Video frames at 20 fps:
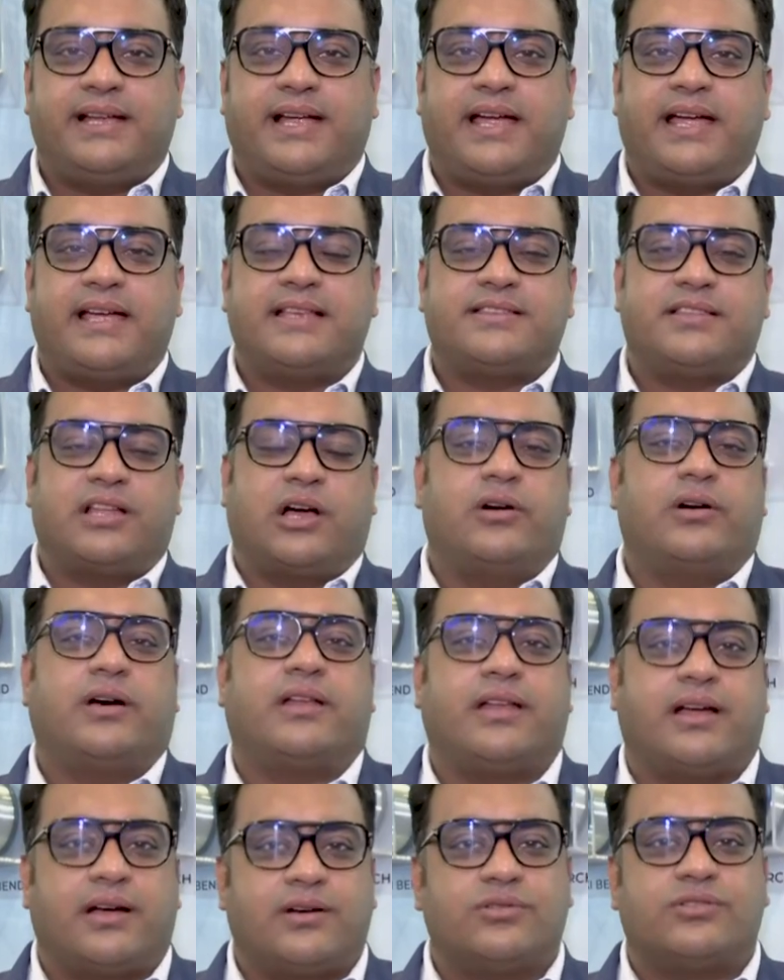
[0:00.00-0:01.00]
India has now
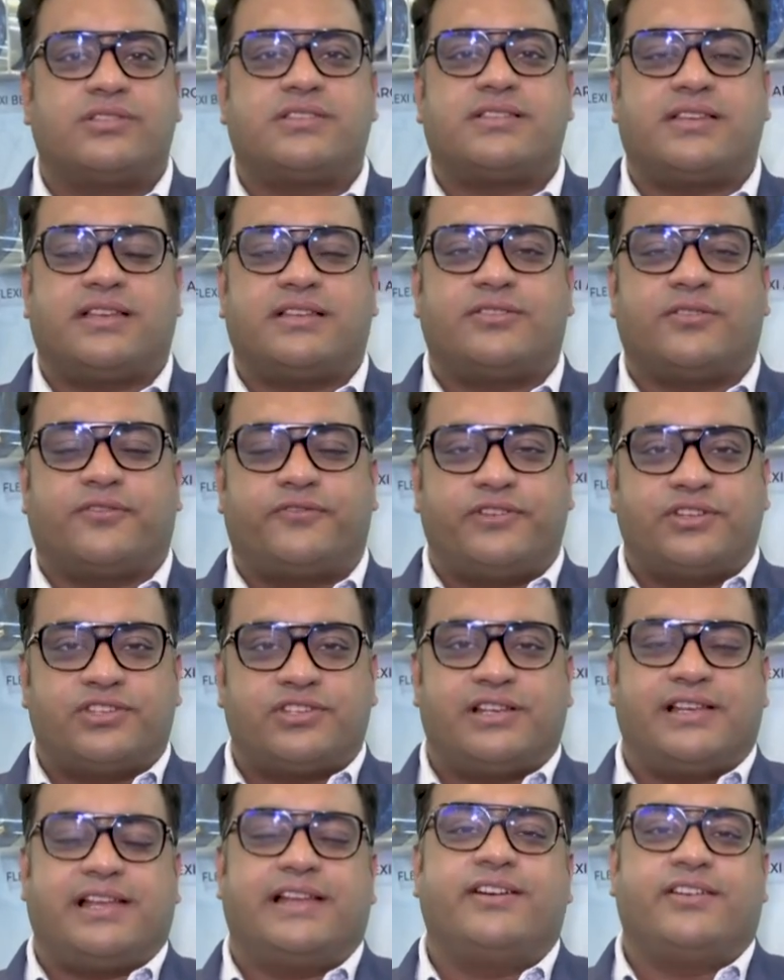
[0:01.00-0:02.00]
announced its
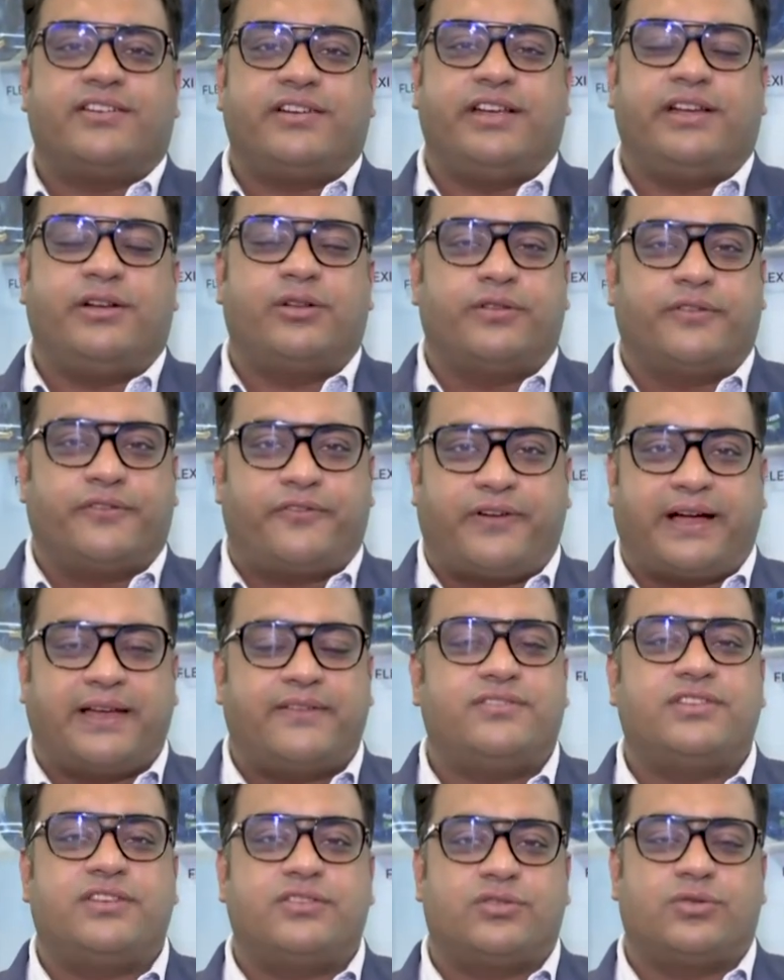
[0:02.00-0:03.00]
official entry into the
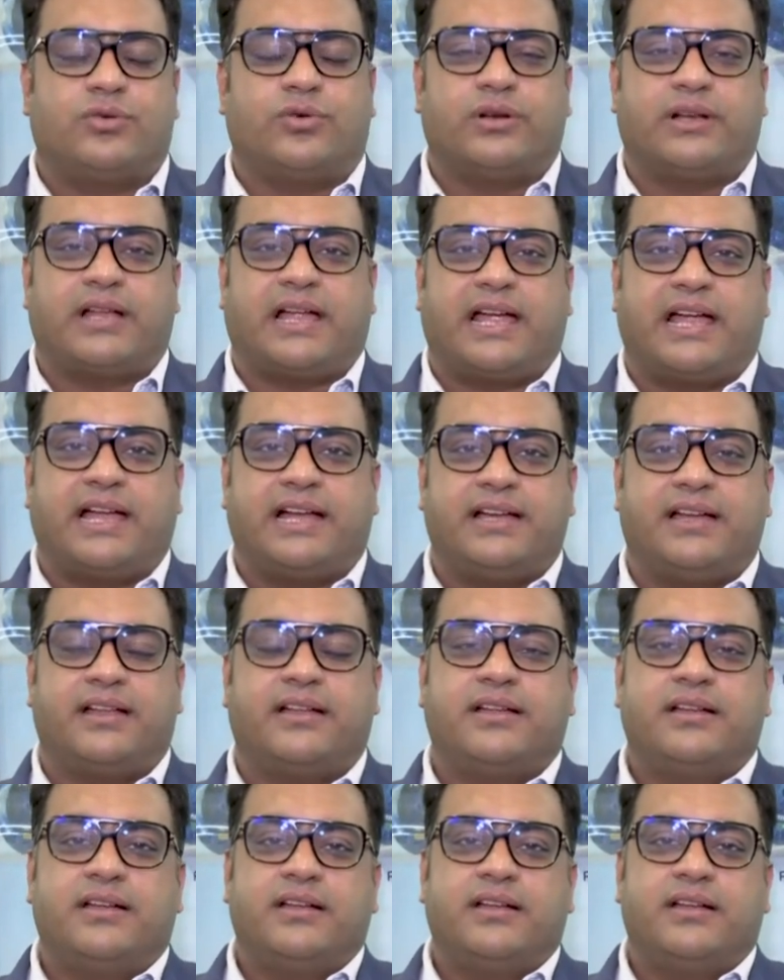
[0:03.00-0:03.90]
5G zone and